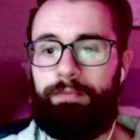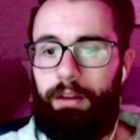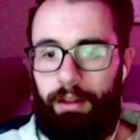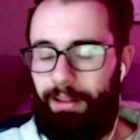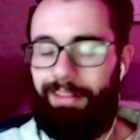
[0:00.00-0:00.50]

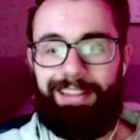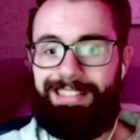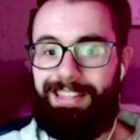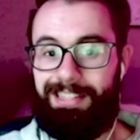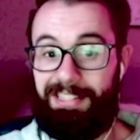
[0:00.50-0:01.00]
it's
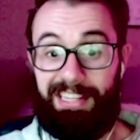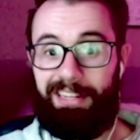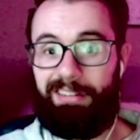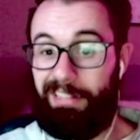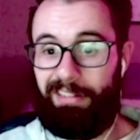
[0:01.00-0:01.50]
the
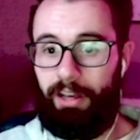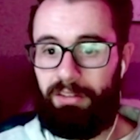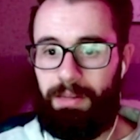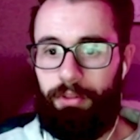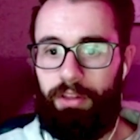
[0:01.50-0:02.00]
seed details
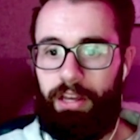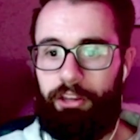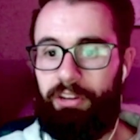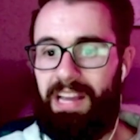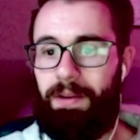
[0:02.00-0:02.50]
type of thing.
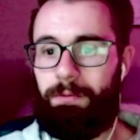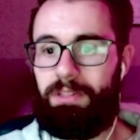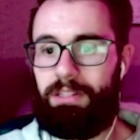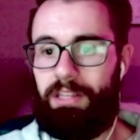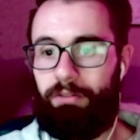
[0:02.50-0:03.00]
Your game has been
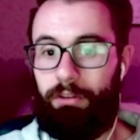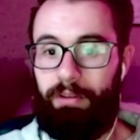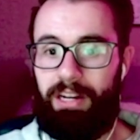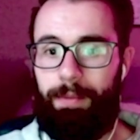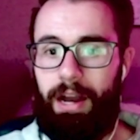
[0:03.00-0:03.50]
successfully
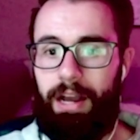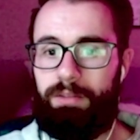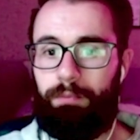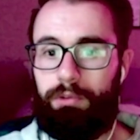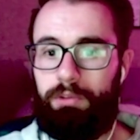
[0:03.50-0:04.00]
randomized.
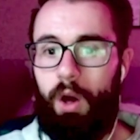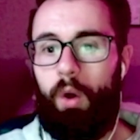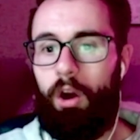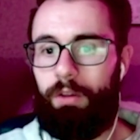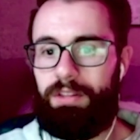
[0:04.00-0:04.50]
Below
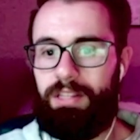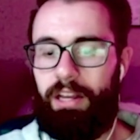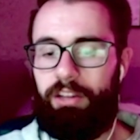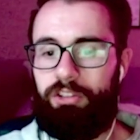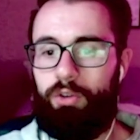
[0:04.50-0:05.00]
are the
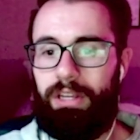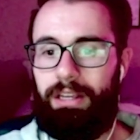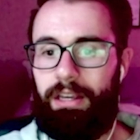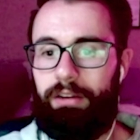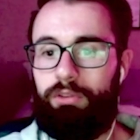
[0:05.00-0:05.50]
settings you can
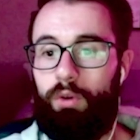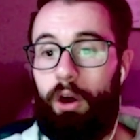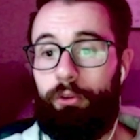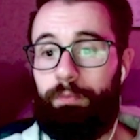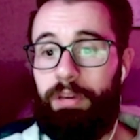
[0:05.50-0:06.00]
give to
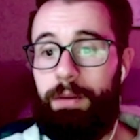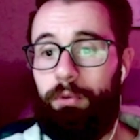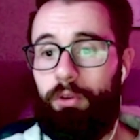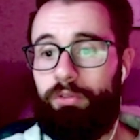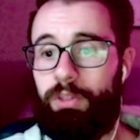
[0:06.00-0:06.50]
other
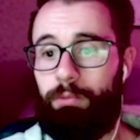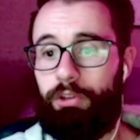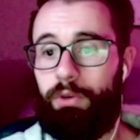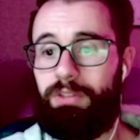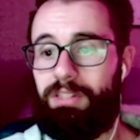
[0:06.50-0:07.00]
people to
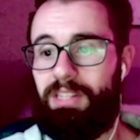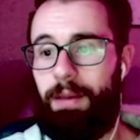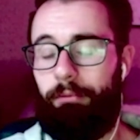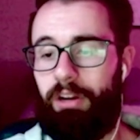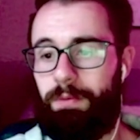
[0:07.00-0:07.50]
produce the same
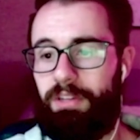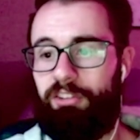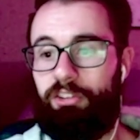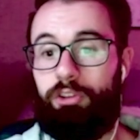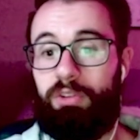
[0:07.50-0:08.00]

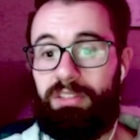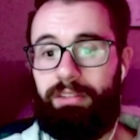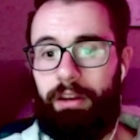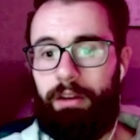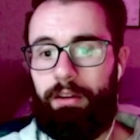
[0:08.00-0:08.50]
randomization you just
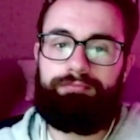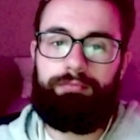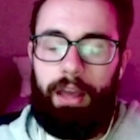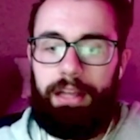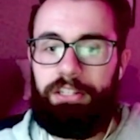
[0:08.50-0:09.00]
did.
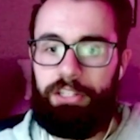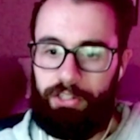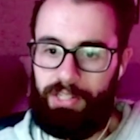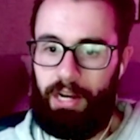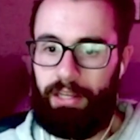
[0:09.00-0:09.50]
It's just your
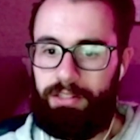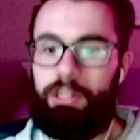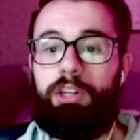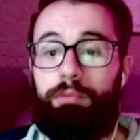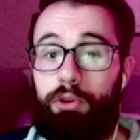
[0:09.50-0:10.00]
settings. You
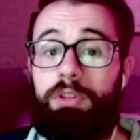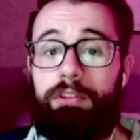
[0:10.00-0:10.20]
can produce the